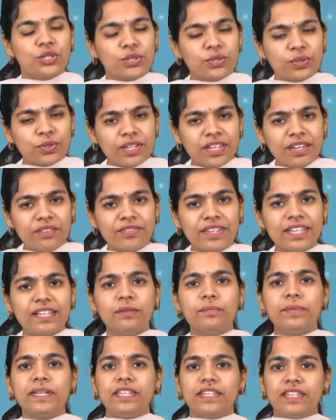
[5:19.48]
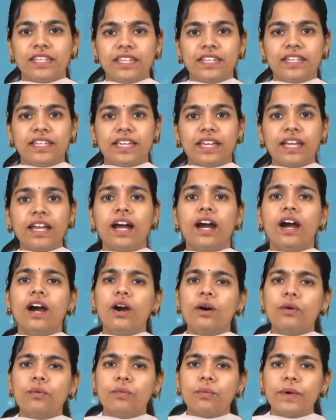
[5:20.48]
today we'll be reading
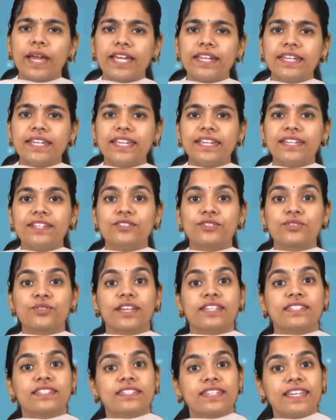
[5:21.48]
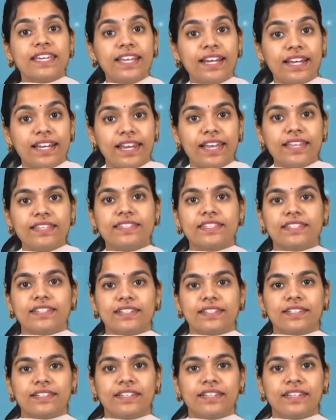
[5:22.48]
a very interesting
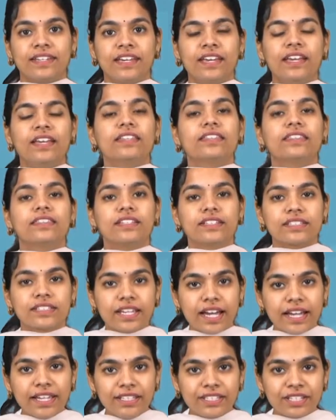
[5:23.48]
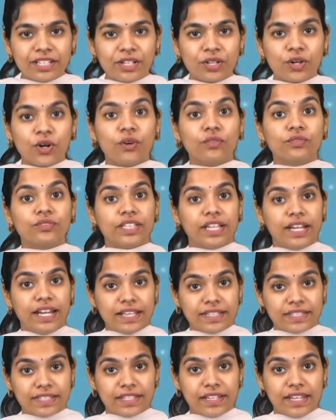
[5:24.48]
lesson. The title of the
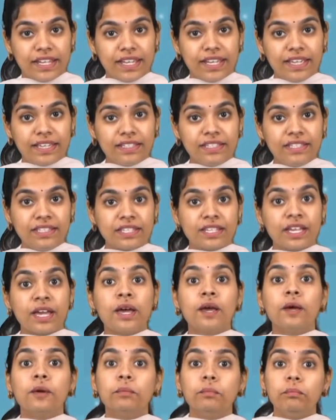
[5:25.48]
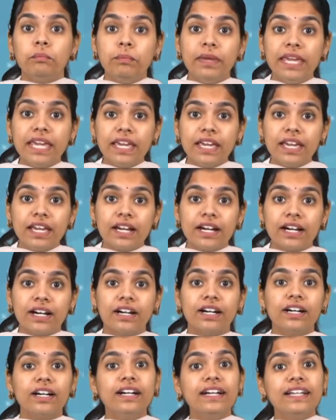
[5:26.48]
lesson is Be
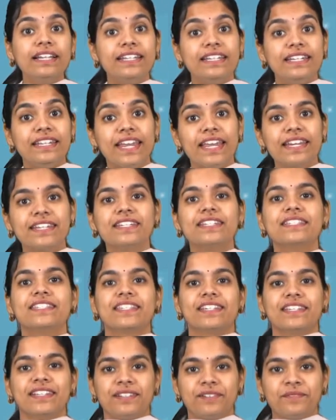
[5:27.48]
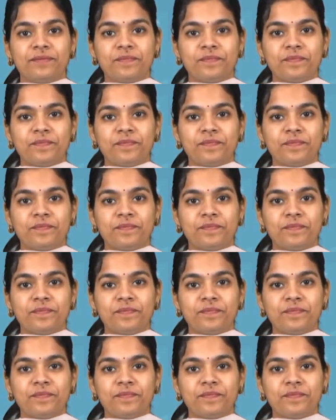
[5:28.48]
a Netizen.